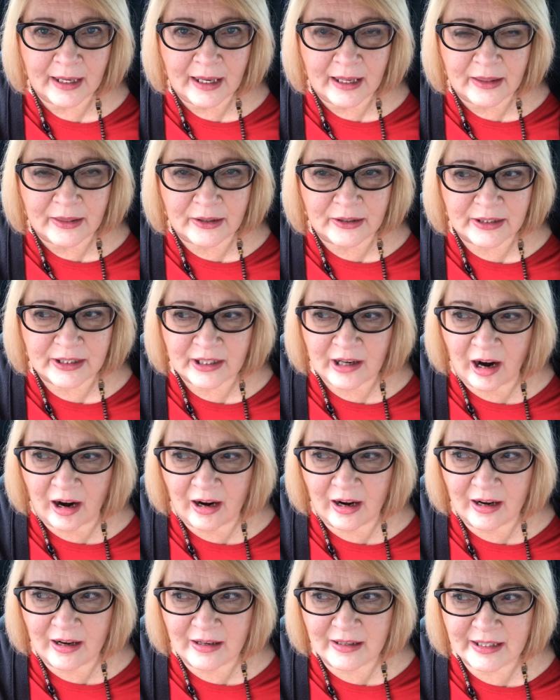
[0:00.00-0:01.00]
There's
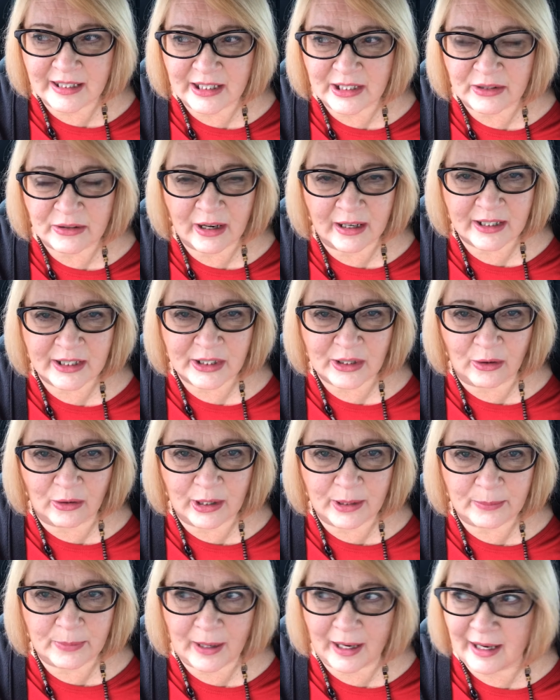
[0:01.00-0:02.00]
cars and trucks
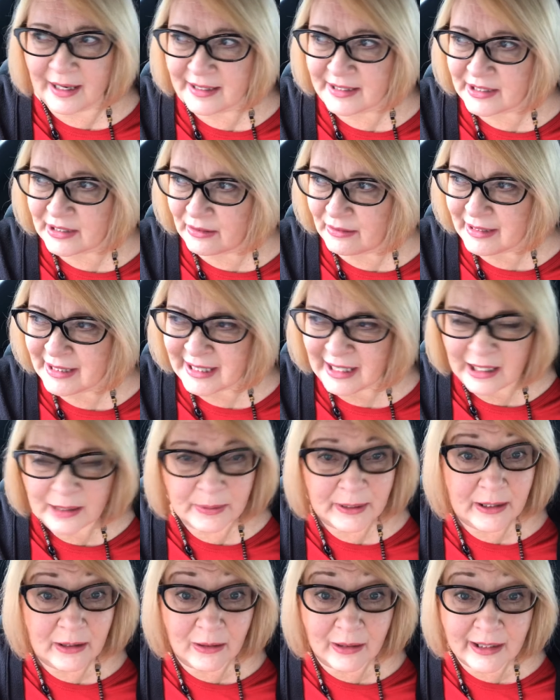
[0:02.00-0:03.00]
going by, so it's going to
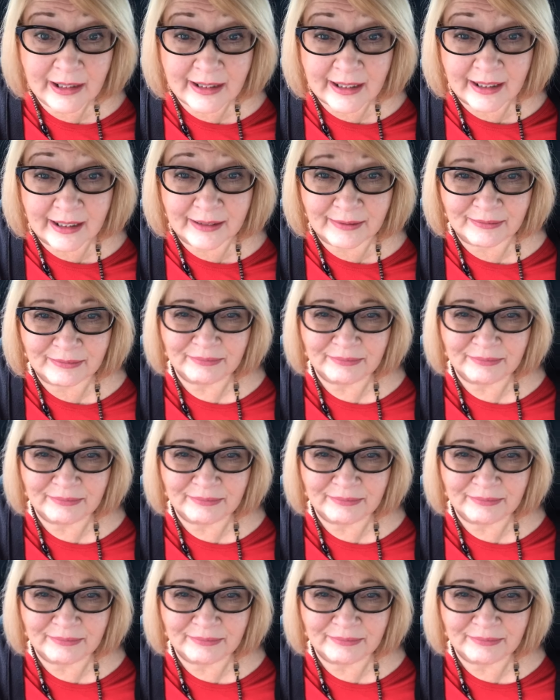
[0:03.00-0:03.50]
be noisy.